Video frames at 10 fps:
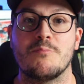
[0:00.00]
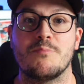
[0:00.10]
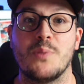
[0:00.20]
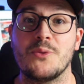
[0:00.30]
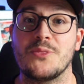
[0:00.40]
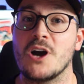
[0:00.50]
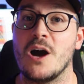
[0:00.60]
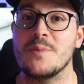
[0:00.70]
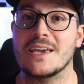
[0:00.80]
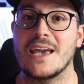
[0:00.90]
Both the
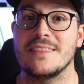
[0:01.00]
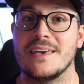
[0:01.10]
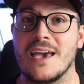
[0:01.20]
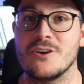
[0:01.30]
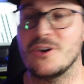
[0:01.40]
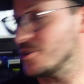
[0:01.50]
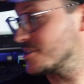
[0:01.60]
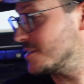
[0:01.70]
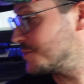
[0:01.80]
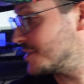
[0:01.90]
comic and the header are
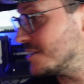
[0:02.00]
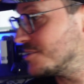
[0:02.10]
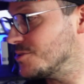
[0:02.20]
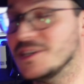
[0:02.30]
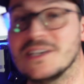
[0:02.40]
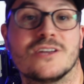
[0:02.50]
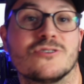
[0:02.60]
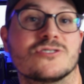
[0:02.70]
slipped into the inner